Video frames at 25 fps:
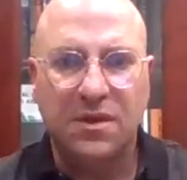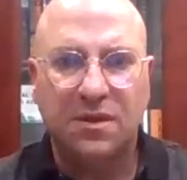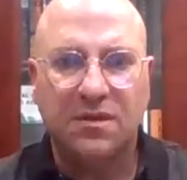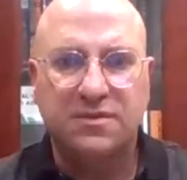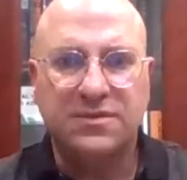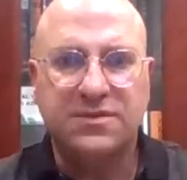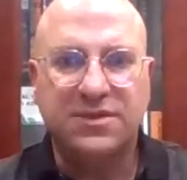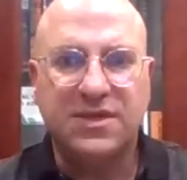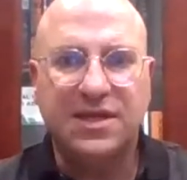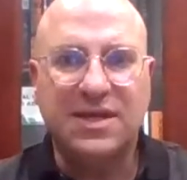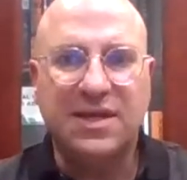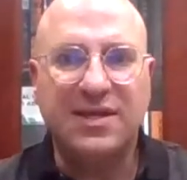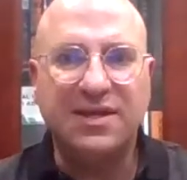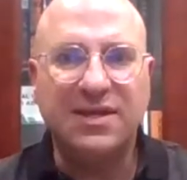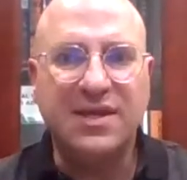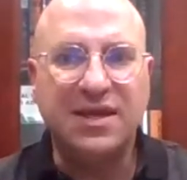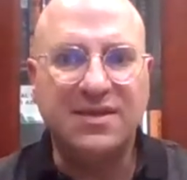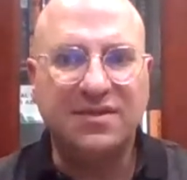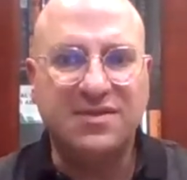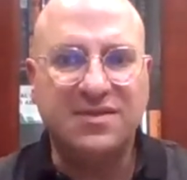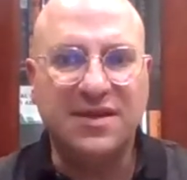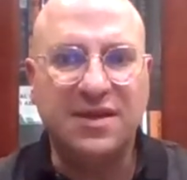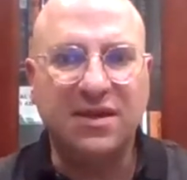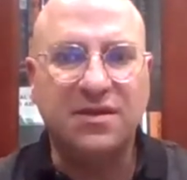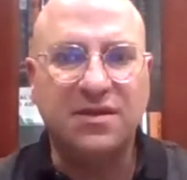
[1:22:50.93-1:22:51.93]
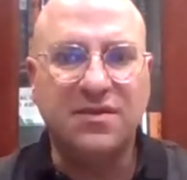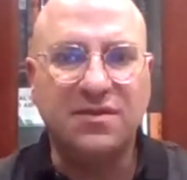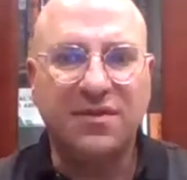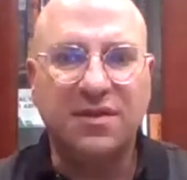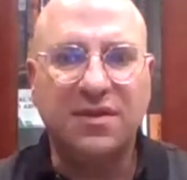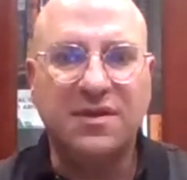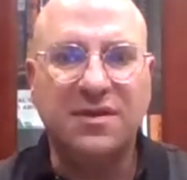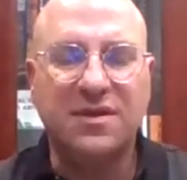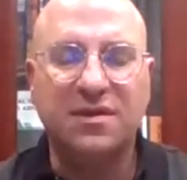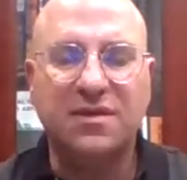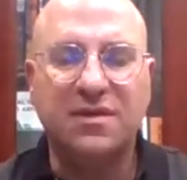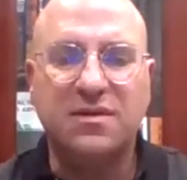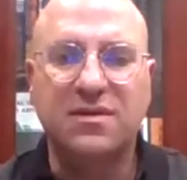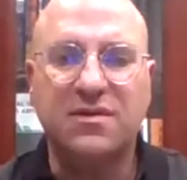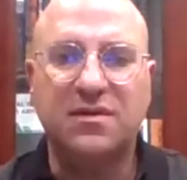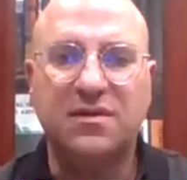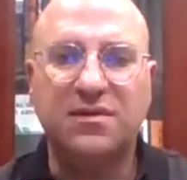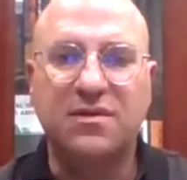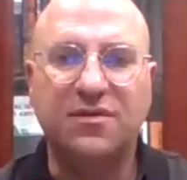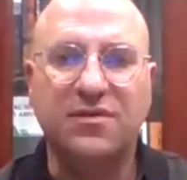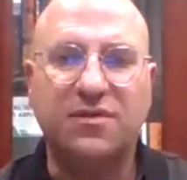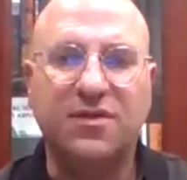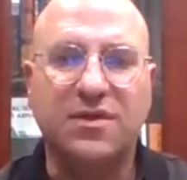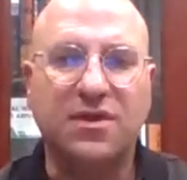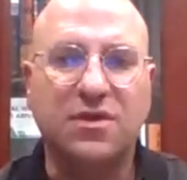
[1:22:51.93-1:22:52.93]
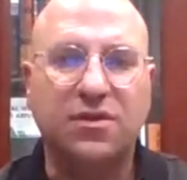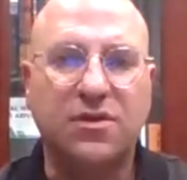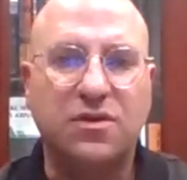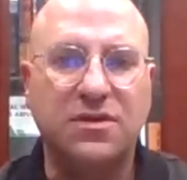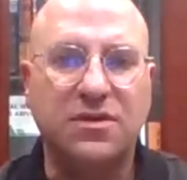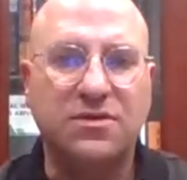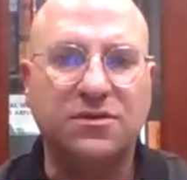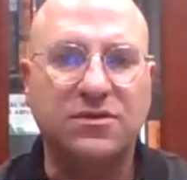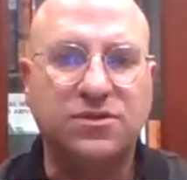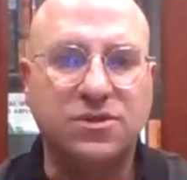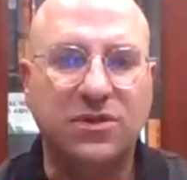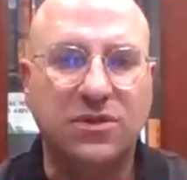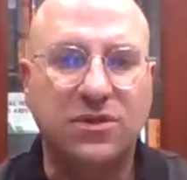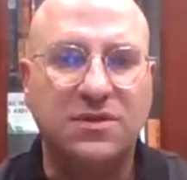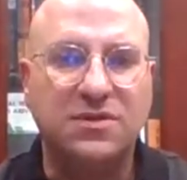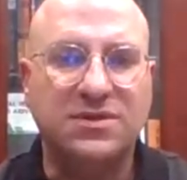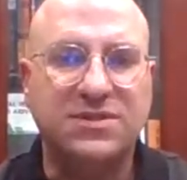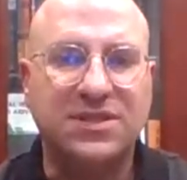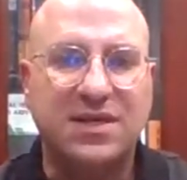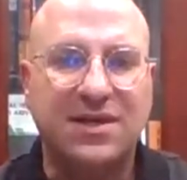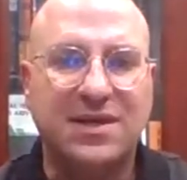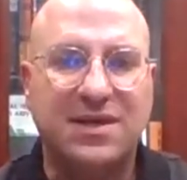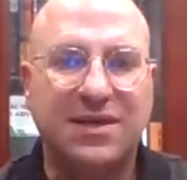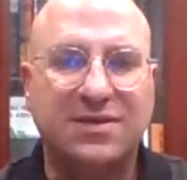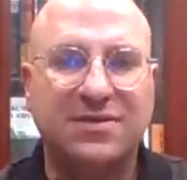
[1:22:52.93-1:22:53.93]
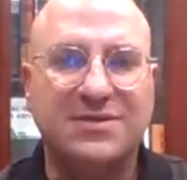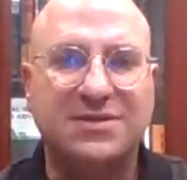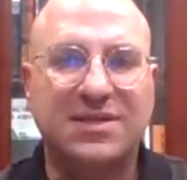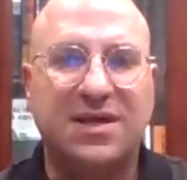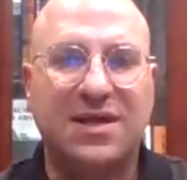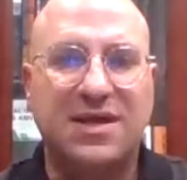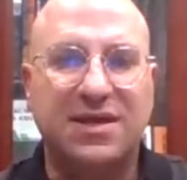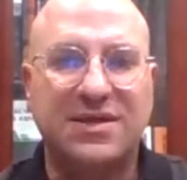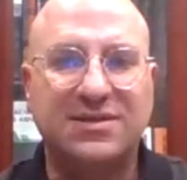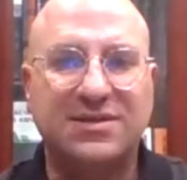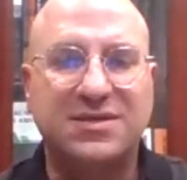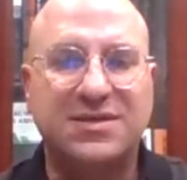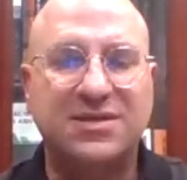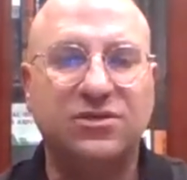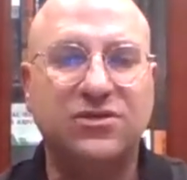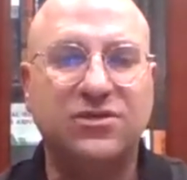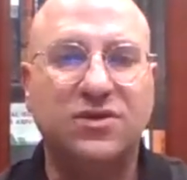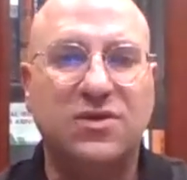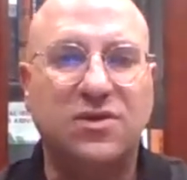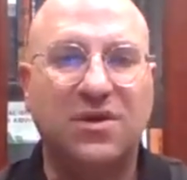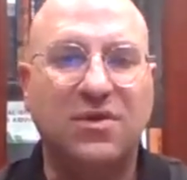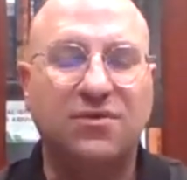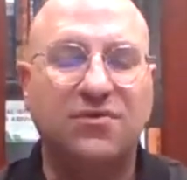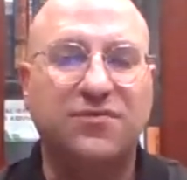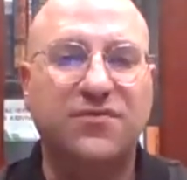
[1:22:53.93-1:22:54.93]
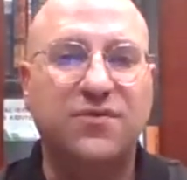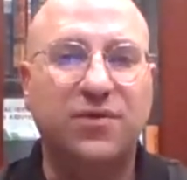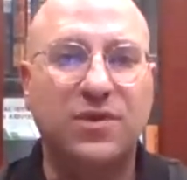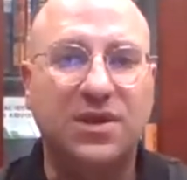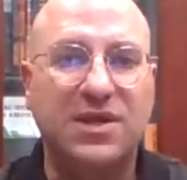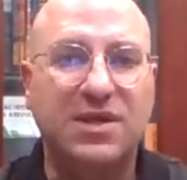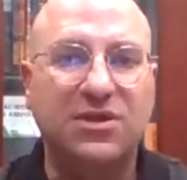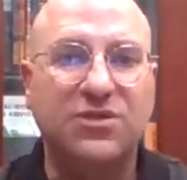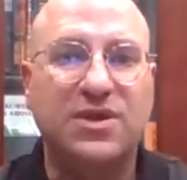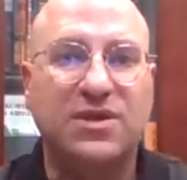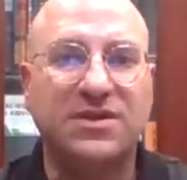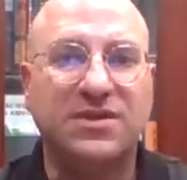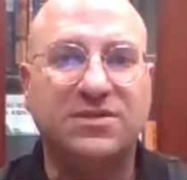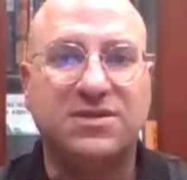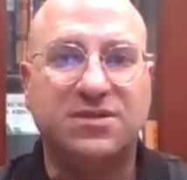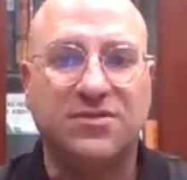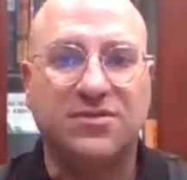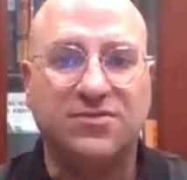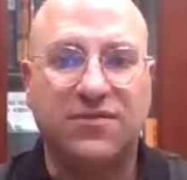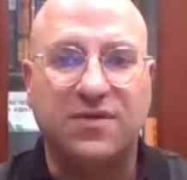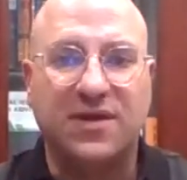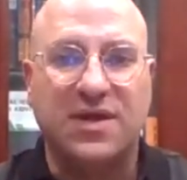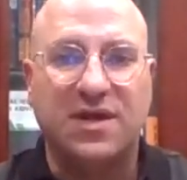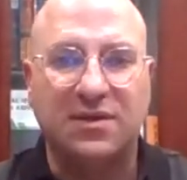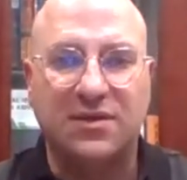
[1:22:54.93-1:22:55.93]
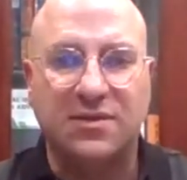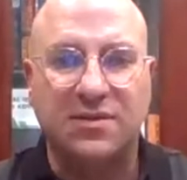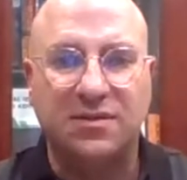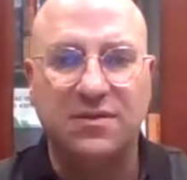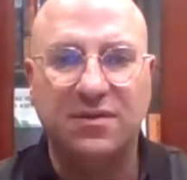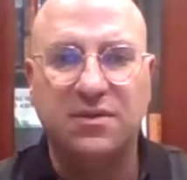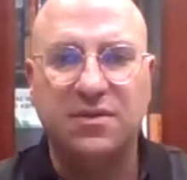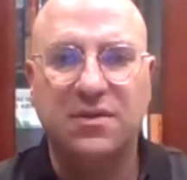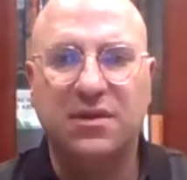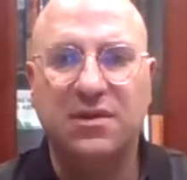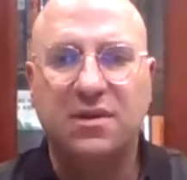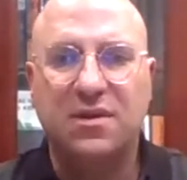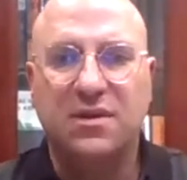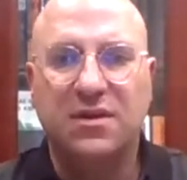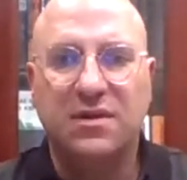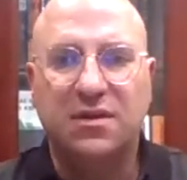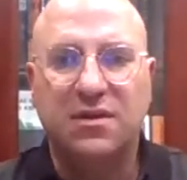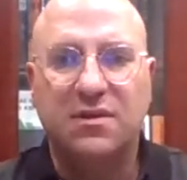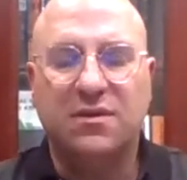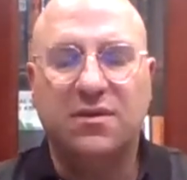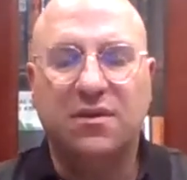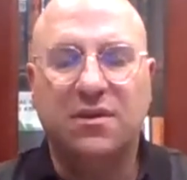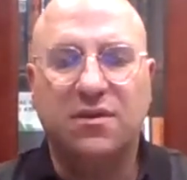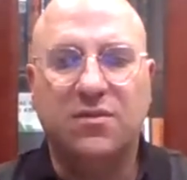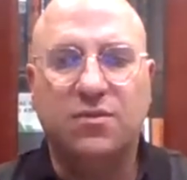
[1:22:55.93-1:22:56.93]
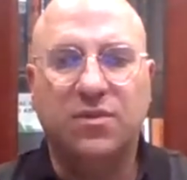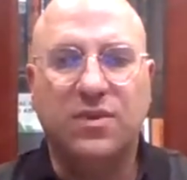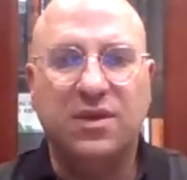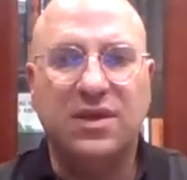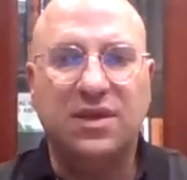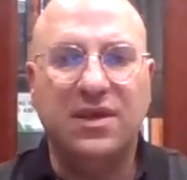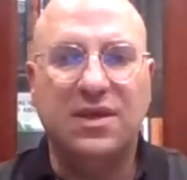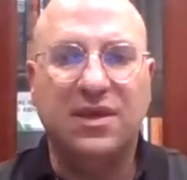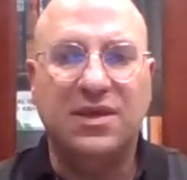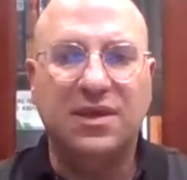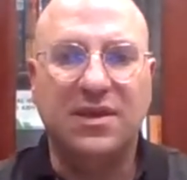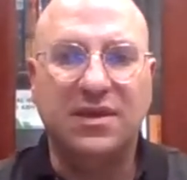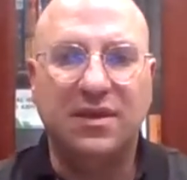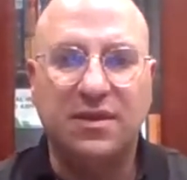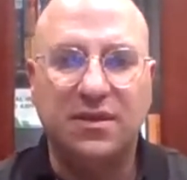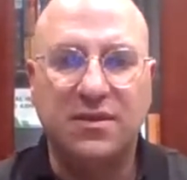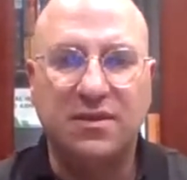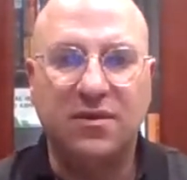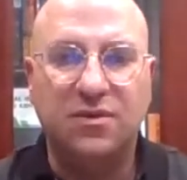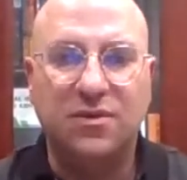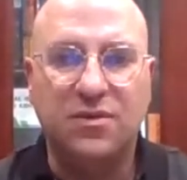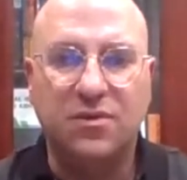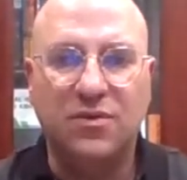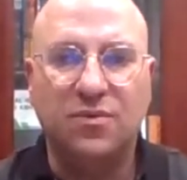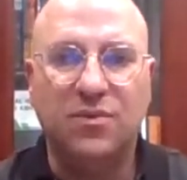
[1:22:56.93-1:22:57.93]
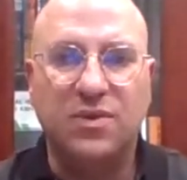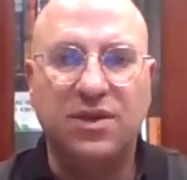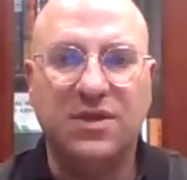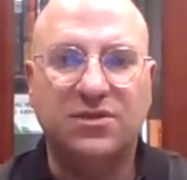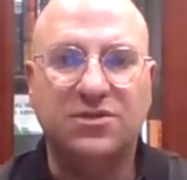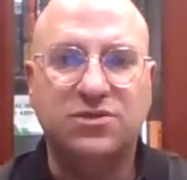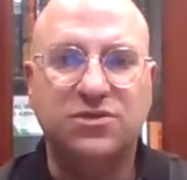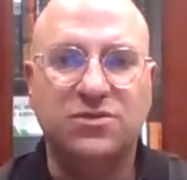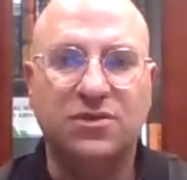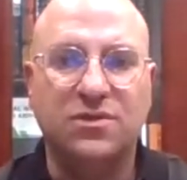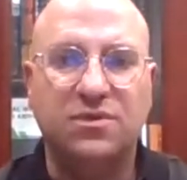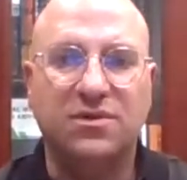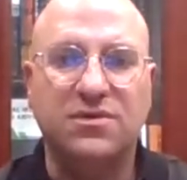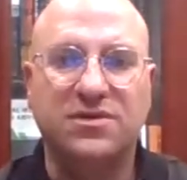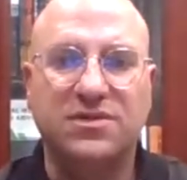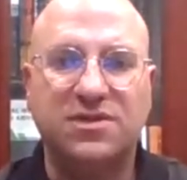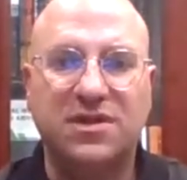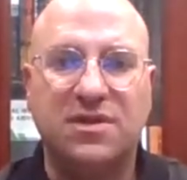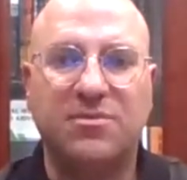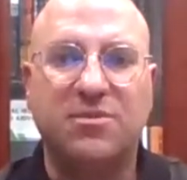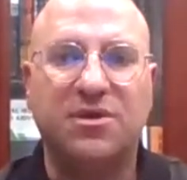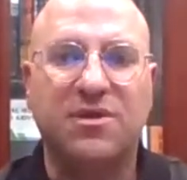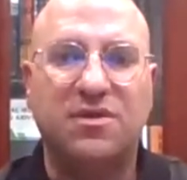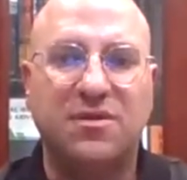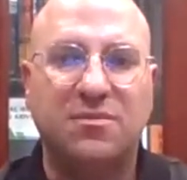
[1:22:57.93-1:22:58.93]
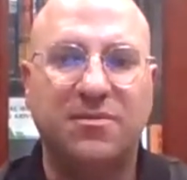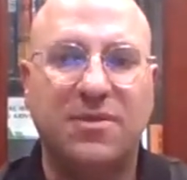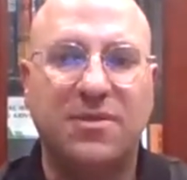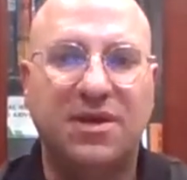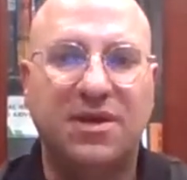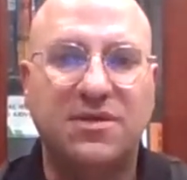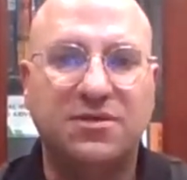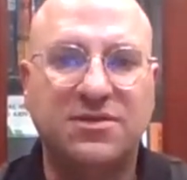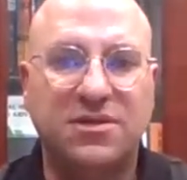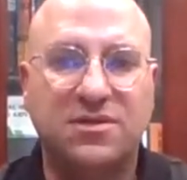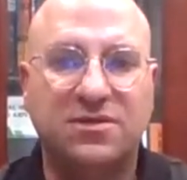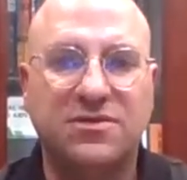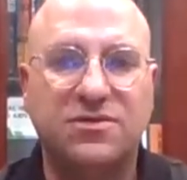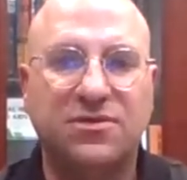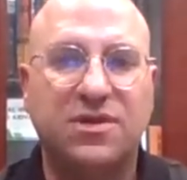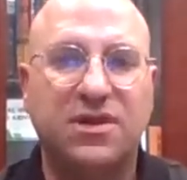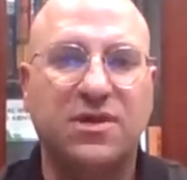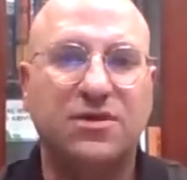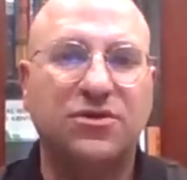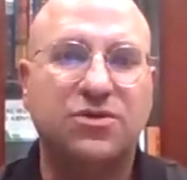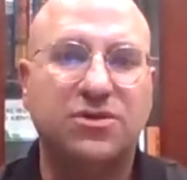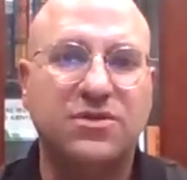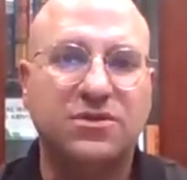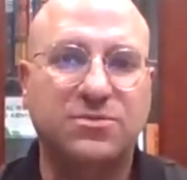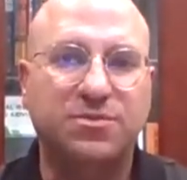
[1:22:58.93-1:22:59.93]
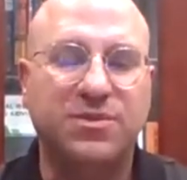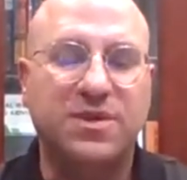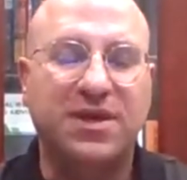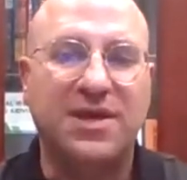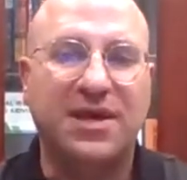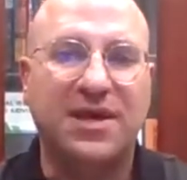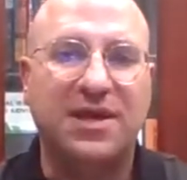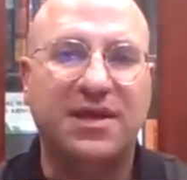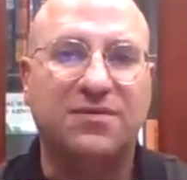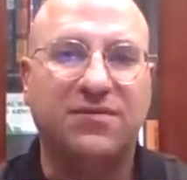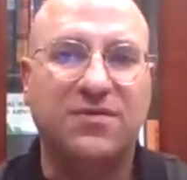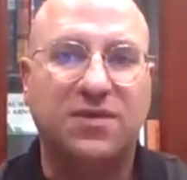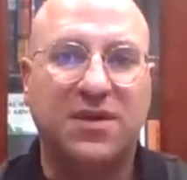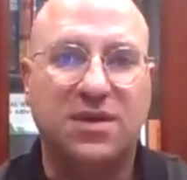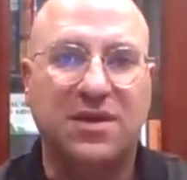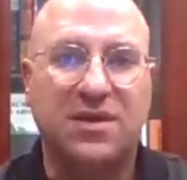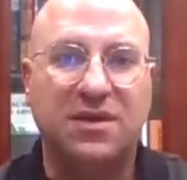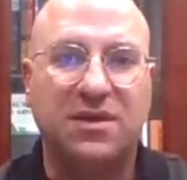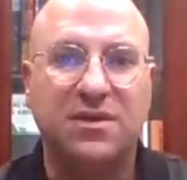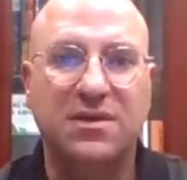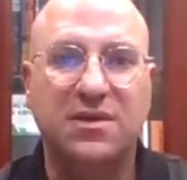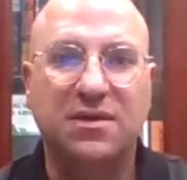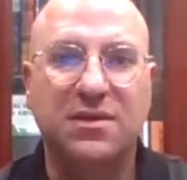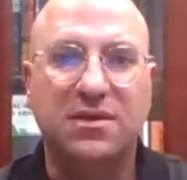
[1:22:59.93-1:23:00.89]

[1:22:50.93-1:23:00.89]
So Eleni, I think the concerns and anxieties are fully justified. We saw some of the most atrocious behavior